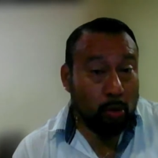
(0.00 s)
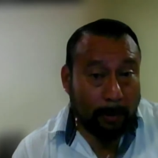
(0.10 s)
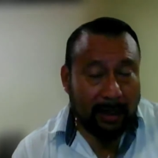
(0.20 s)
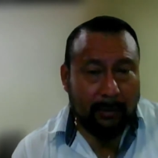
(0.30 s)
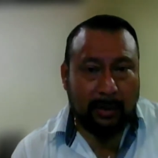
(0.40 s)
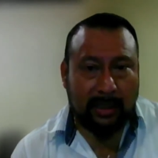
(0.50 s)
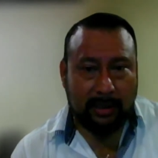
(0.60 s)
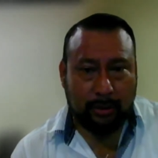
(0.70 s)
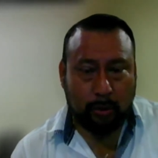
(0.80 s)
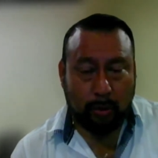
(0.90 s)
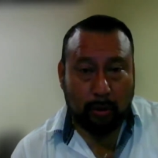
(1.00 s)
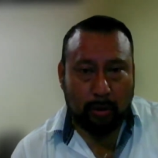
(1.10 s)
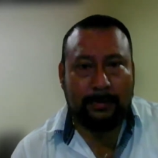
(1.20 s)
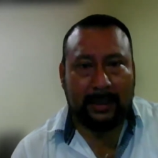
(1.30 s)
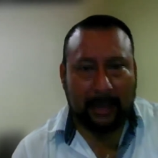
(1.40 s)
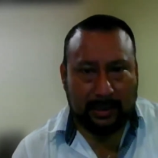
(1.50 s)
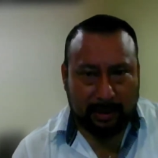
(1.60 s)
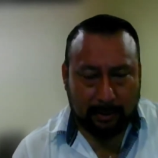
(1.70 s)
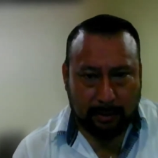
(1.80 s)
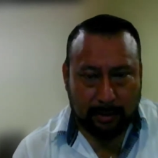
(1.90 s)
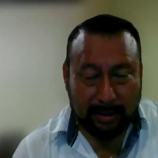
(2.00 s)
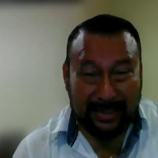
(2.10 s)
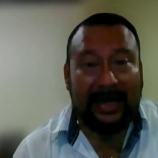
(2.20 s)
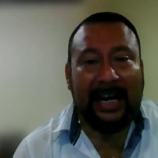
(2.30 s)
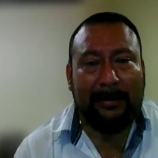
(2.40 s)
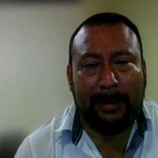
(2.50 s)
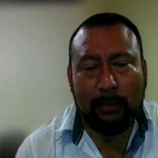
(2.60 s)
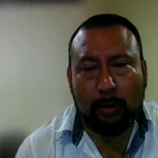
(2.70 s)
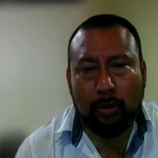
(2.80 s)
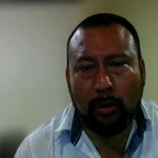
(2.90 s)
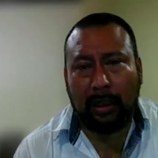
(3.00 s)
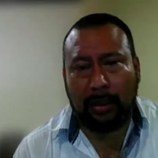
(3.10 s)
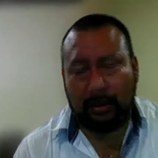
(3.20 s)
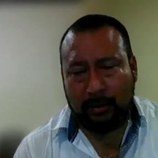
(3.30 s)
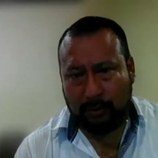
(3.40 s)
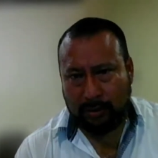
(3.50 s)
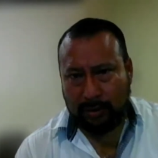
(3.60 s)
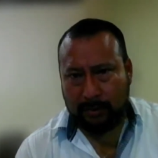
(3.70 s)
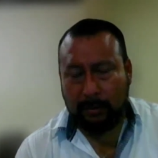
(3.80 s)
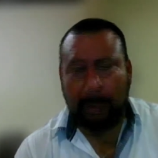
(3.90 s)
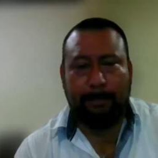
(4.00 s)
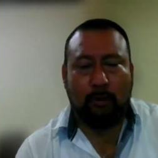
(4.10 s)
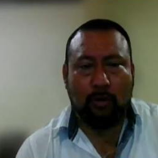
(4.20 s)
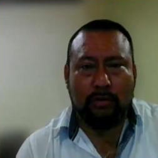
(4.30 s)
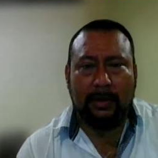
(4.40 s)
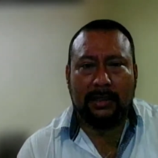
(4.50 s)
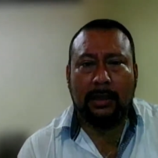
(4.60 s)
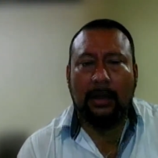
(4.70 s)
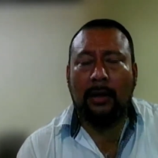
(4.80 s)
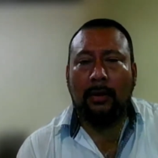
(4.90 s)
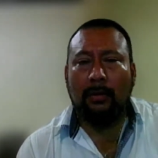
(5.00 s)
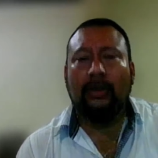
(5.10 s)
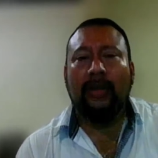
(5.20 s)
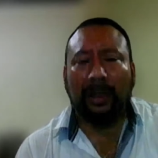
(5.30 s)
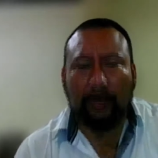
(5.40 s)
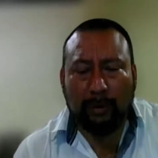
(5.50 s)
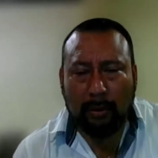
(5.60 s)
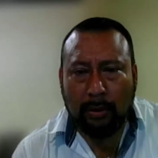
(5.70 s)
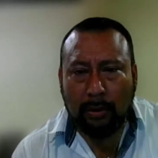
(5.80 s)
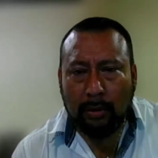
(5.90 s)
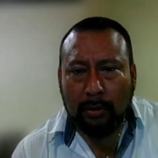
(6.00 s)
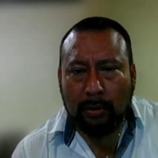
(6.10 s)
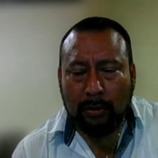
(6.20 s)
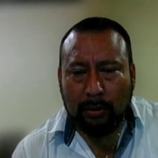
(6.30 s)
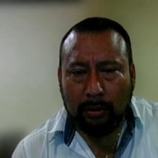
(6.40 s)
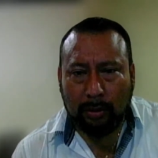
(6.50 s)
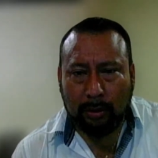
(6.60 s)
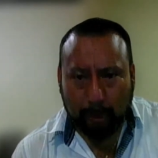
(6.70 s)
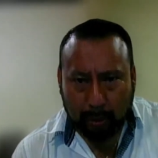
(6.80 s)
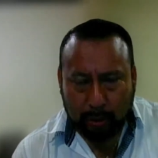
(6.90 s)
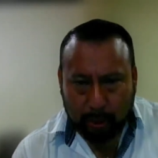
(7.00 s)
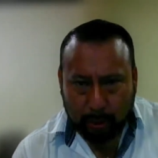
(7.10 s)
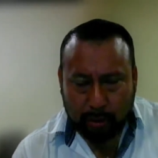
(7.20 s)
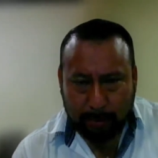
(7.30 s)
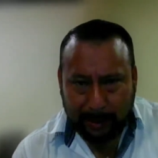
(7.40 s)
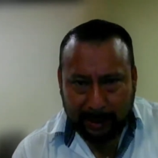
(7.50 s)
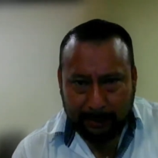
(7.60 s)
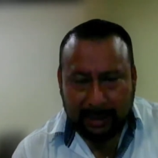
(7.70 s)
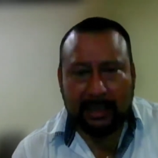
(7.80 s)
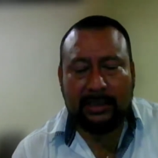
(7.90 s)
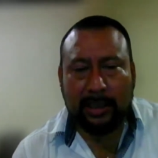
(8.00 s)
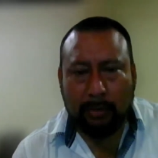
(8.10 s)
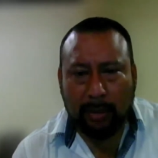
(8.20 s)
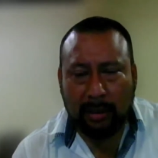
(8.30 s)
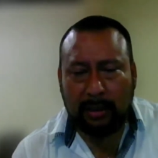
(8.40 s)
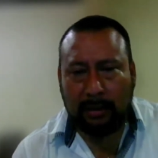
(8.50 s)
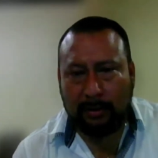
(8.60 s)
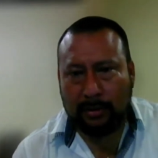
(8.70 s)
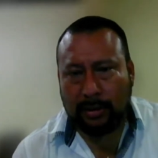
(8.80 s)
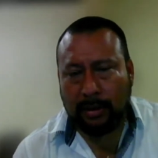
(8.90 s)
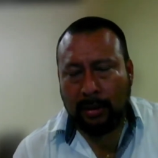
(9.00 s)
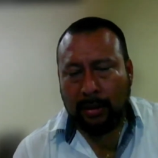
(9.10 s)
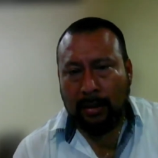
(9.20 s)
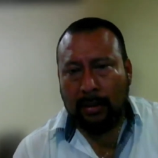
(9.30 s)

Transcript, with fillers: Nobody wants a store closed because they're gouging up. Everybody would know that they're gouging. So the consumers would not go to those stores to buy because they know that they're gouging.